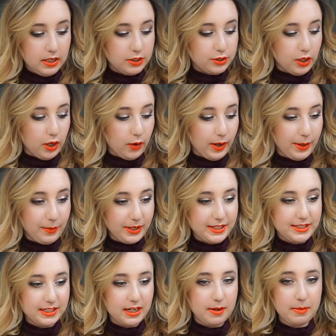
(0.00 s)
So I wanted
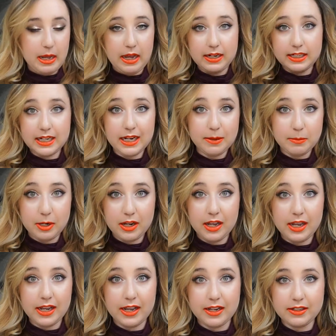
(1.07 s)
to come on camera
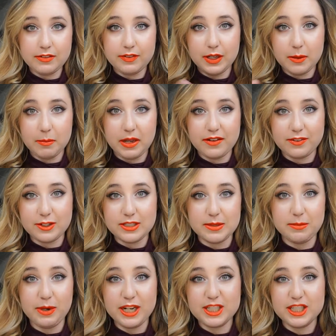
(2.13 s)
and film my first
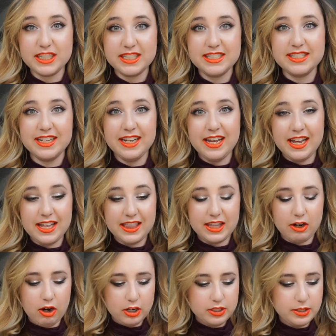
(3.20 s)
impressions.
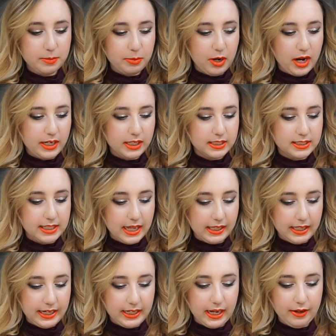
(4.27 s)
There are some products that
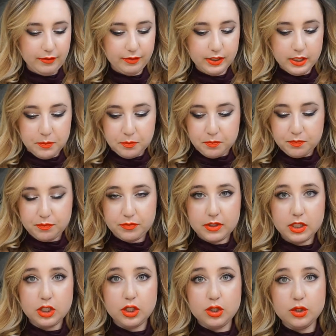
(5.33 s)
like I've
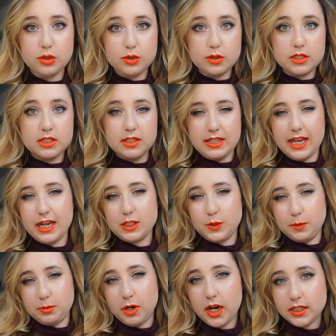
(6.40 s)
used the
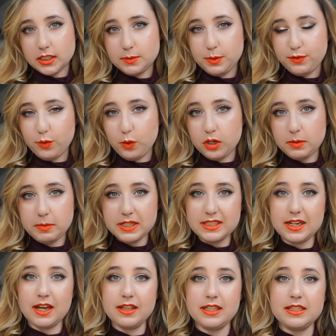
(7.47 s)
actual product before, but
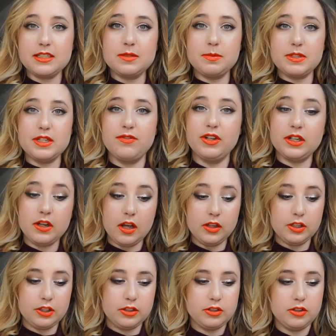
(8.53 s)
not these specific
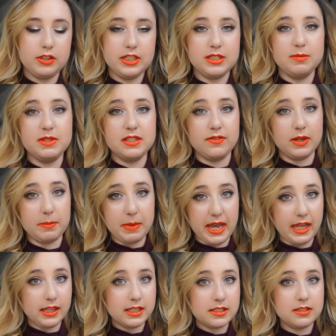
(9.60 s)
colors or these specific
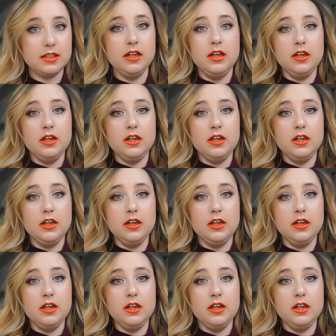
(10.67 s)
palettes.